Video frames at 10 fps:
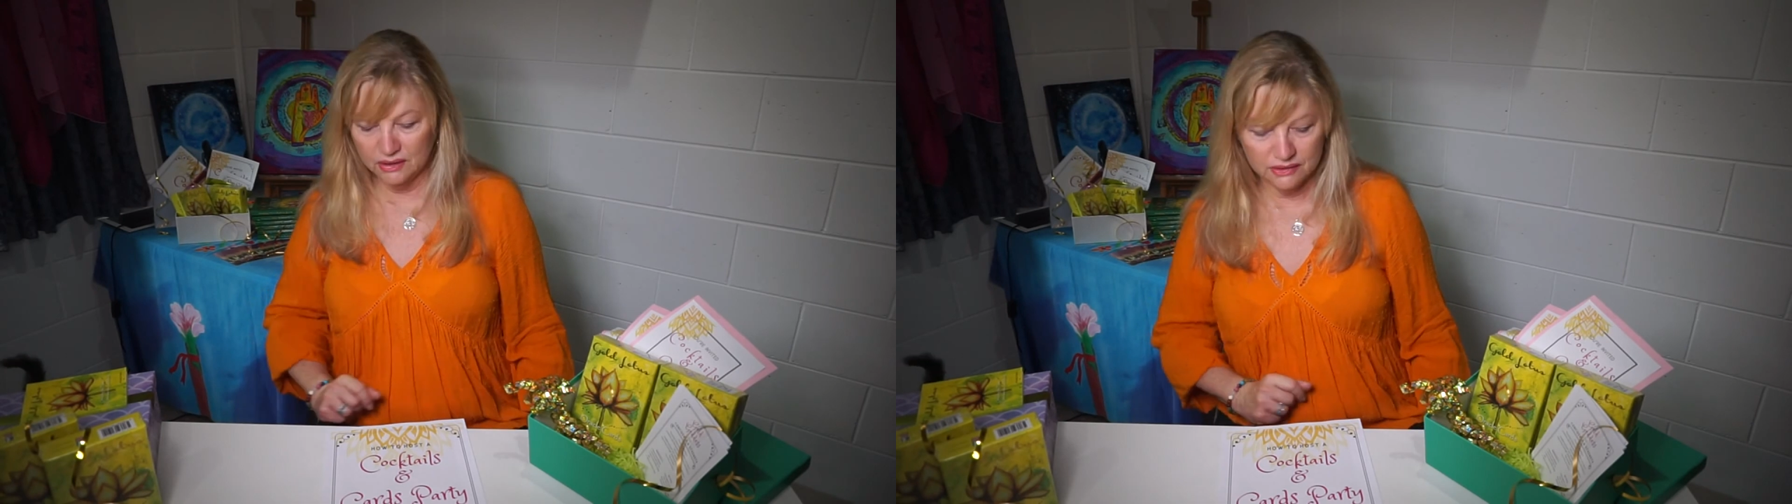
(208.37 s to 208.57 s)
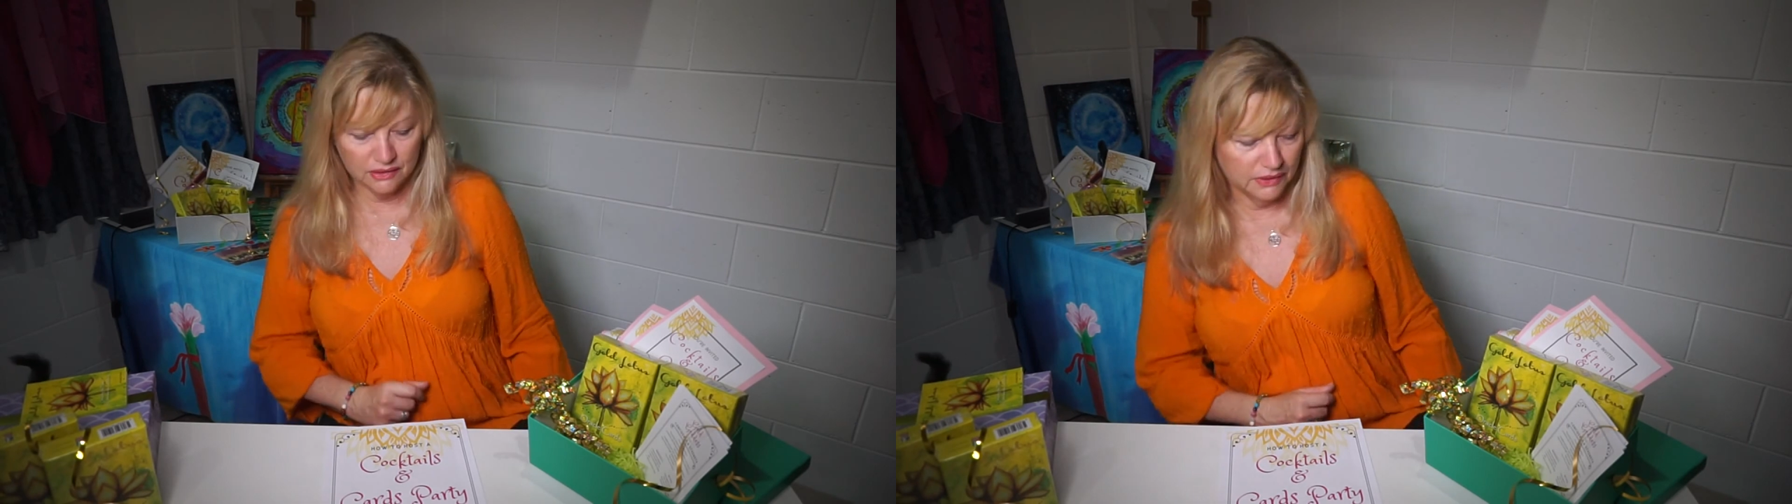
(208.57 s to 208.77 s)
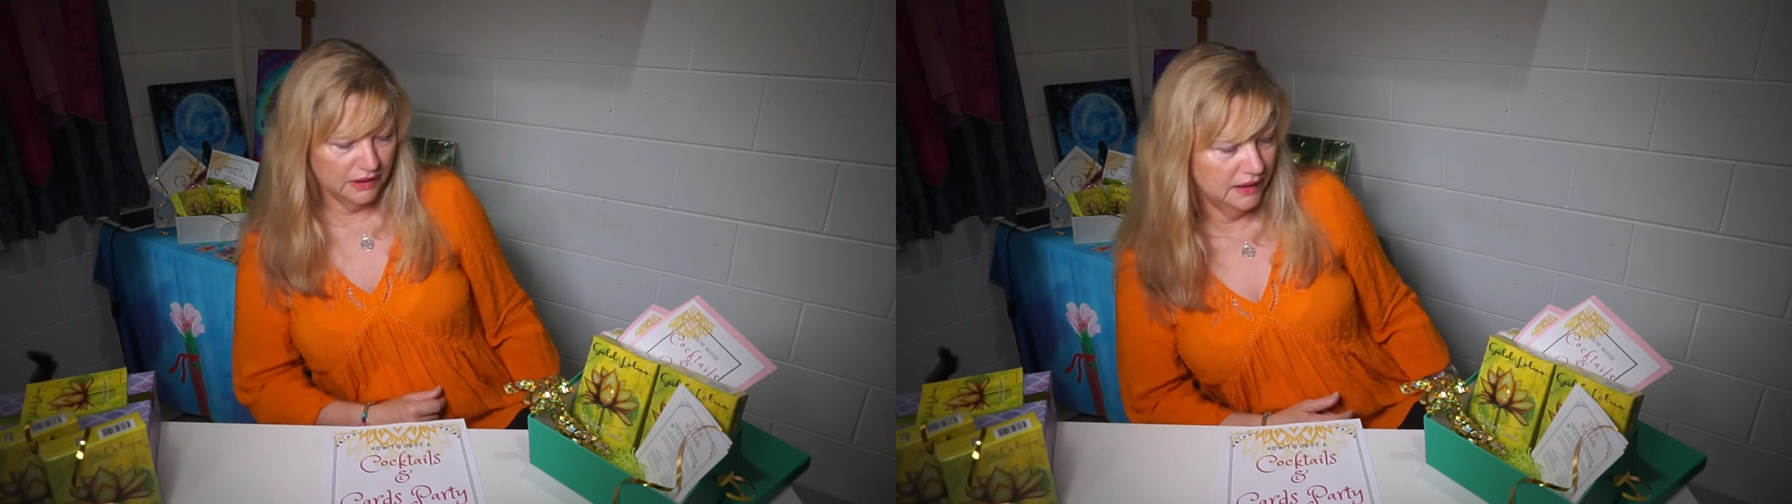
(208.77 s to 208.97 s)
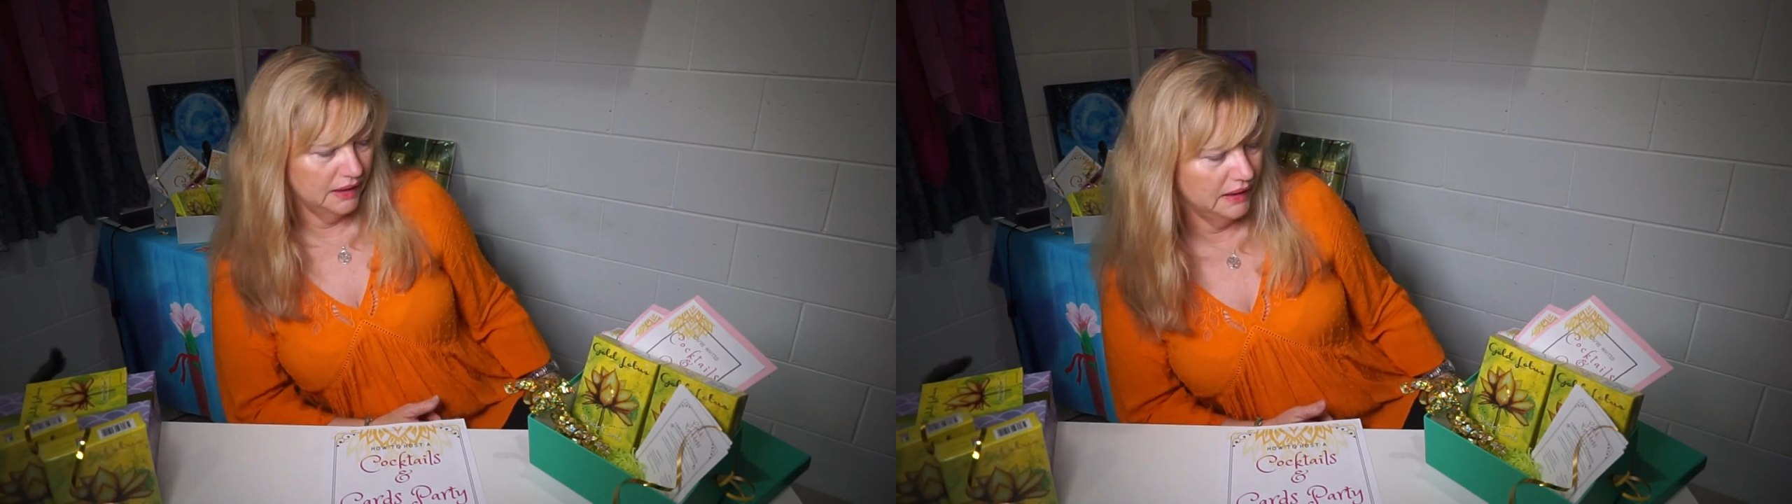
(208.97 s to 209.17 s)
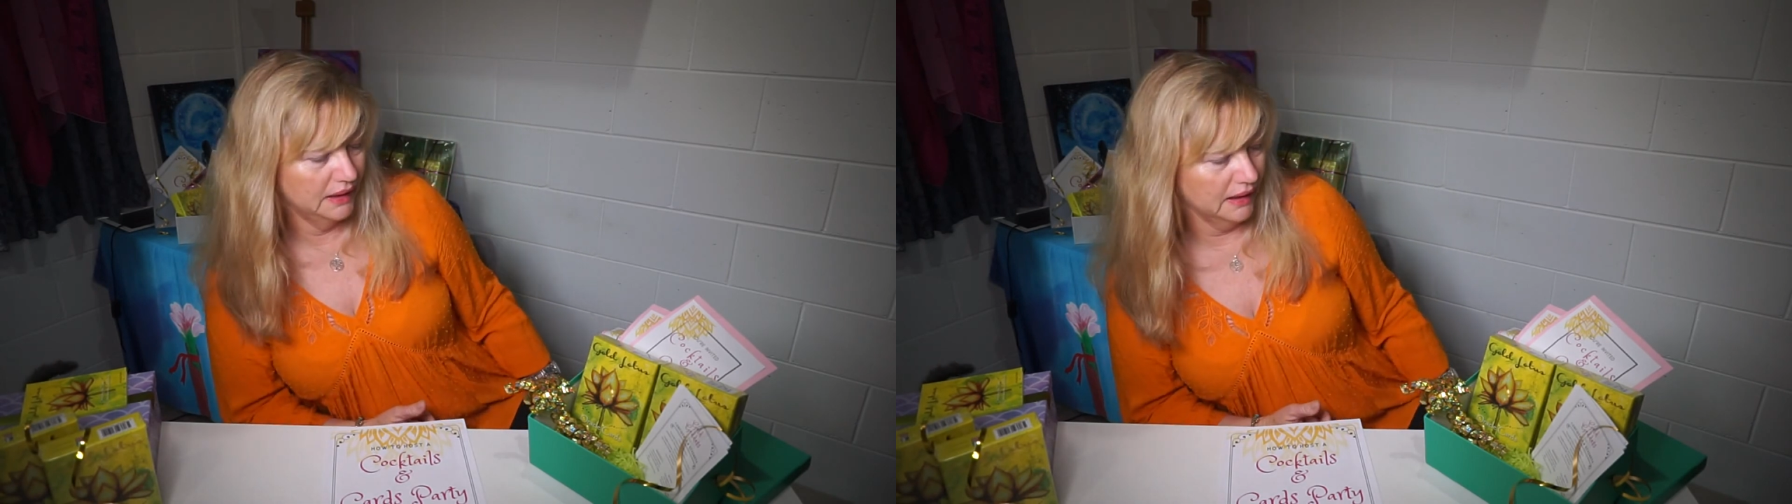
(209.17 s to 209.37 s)
you doing in
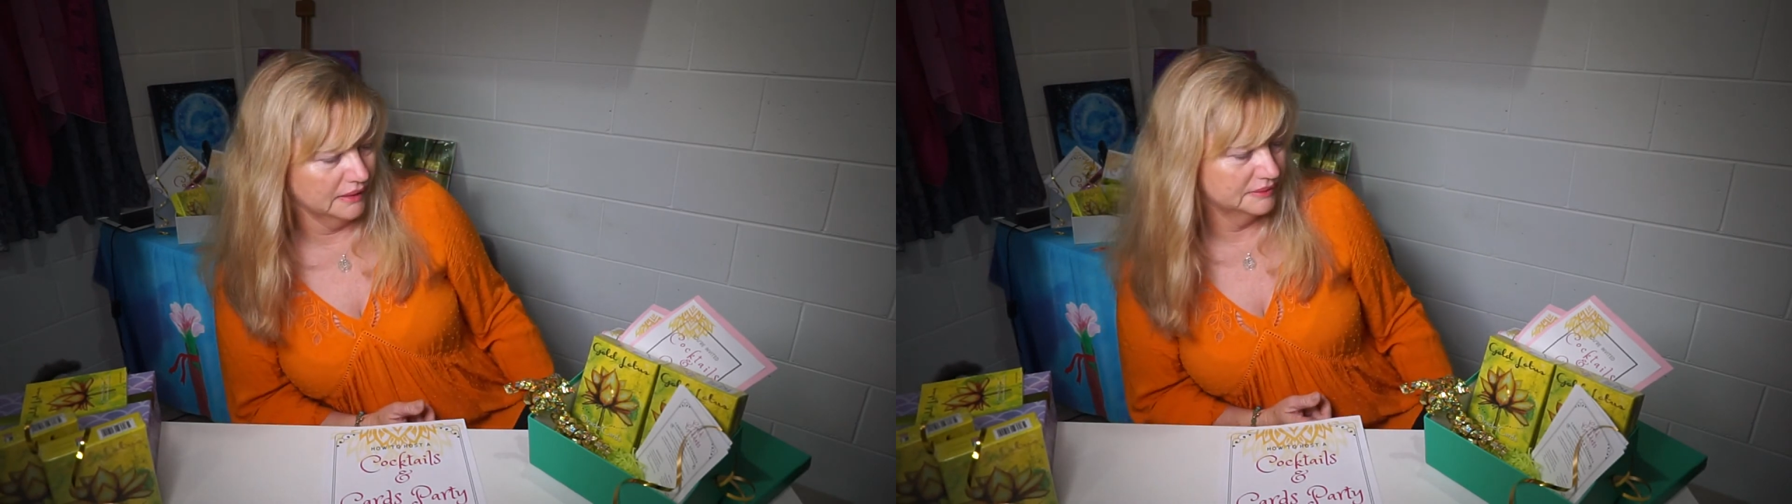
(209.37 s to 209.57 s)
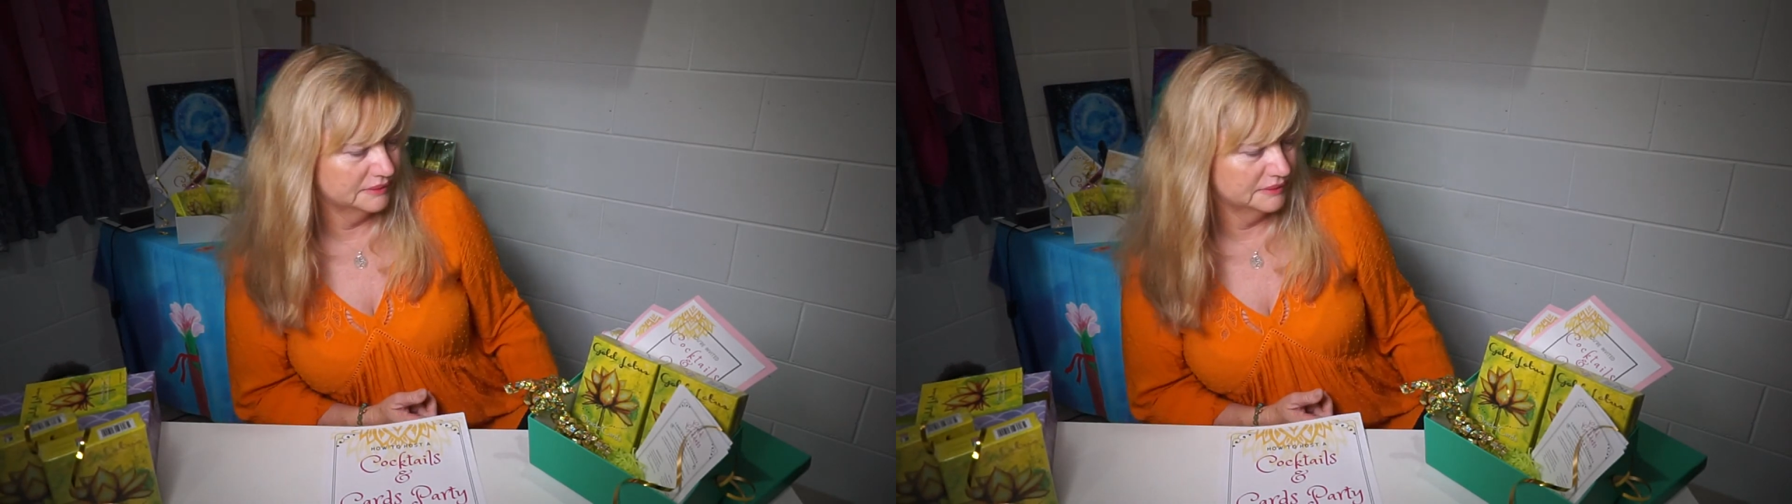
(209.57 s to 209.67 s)
here?